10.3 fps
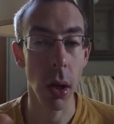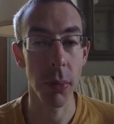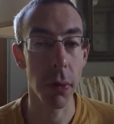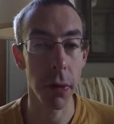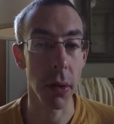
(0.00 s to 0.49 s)

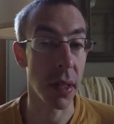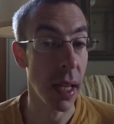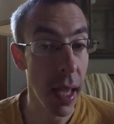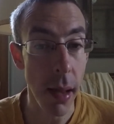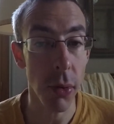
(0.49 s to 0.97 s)
to France. They
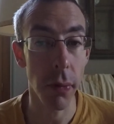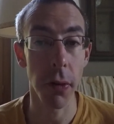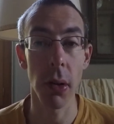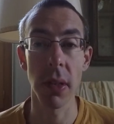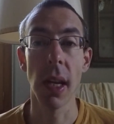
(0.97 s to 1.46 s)
came to
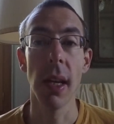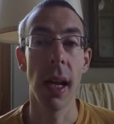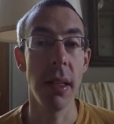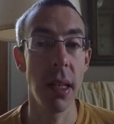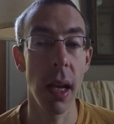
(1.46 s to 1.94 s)
France,
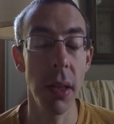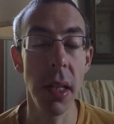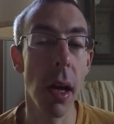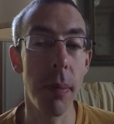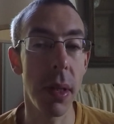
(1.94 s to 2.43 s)
and they
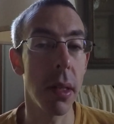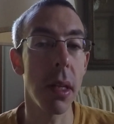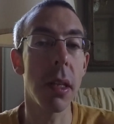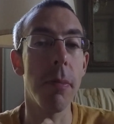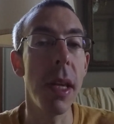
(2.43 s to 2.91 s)
ended up in
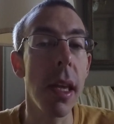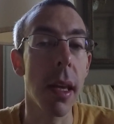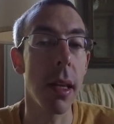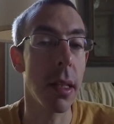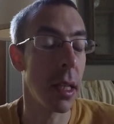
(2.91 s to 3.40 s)
these
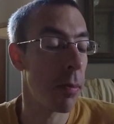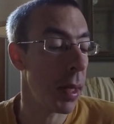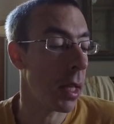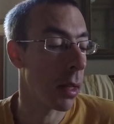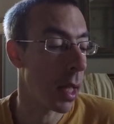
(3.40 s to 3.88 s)
big
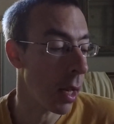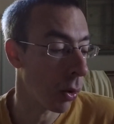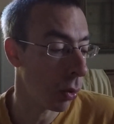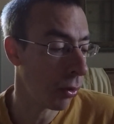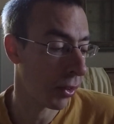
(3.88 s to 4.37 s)

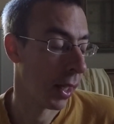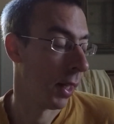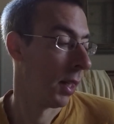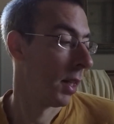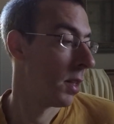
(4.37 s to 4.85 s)
ghettos,
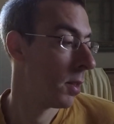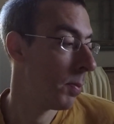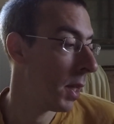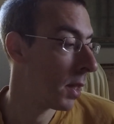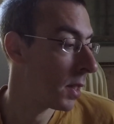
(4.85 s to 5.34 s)
these
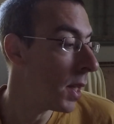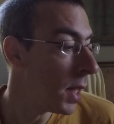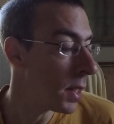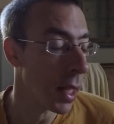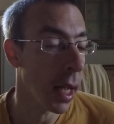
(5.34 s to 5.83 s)
big
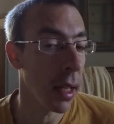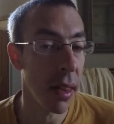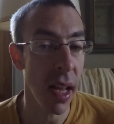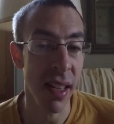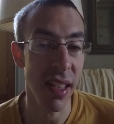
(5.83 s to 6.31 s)
cities,
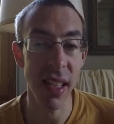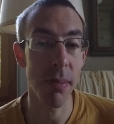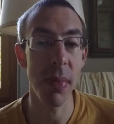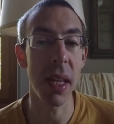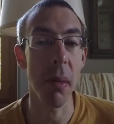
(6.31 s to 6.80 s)
and then this
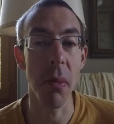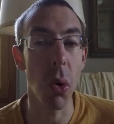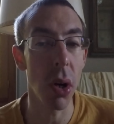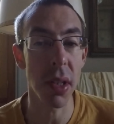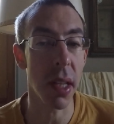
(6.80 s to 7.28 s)
became
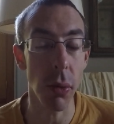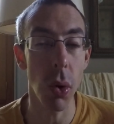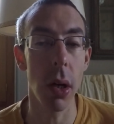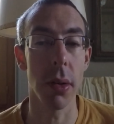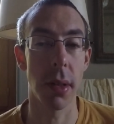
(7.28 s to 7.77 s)
worse and
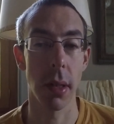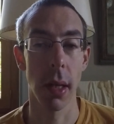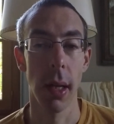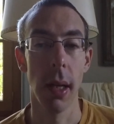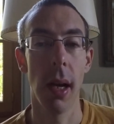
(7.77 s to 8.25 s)
worse.
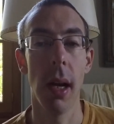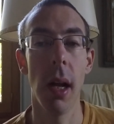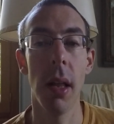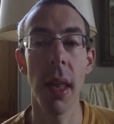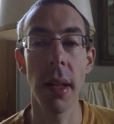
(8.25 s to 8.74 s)

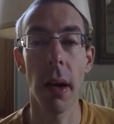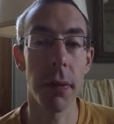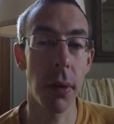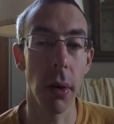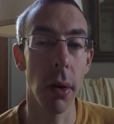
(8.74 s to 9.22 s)
Then
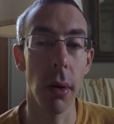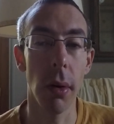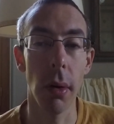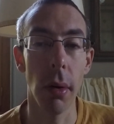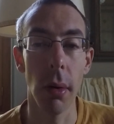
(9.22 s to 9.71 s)

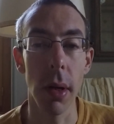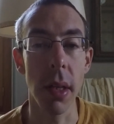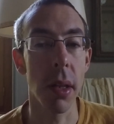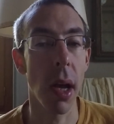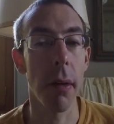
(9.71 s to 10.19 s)
after
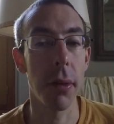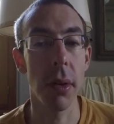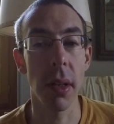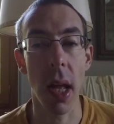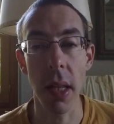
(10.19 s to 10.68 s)
the
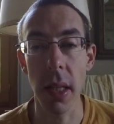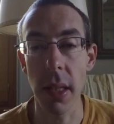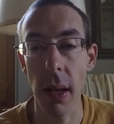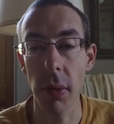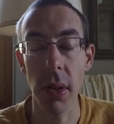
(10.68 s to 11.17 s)

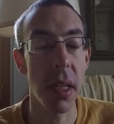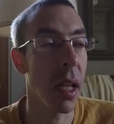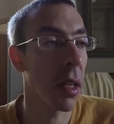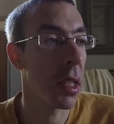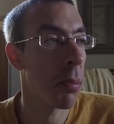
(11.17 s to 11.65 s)

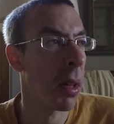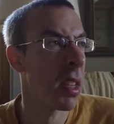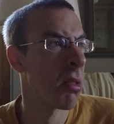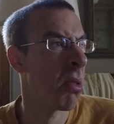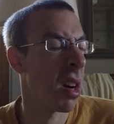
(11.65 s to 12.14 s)
1970s, this
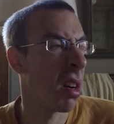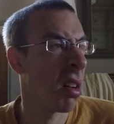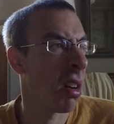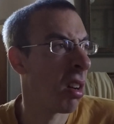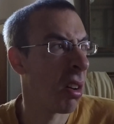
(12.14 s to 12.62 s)
place
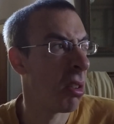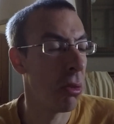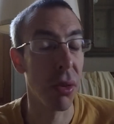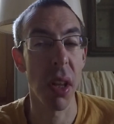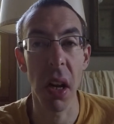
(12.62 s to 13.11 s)

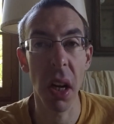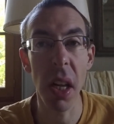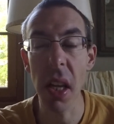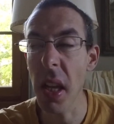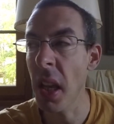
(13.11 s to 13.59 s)
looked
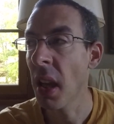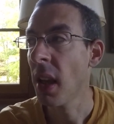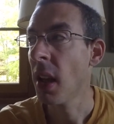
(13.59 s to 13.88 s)
ugly.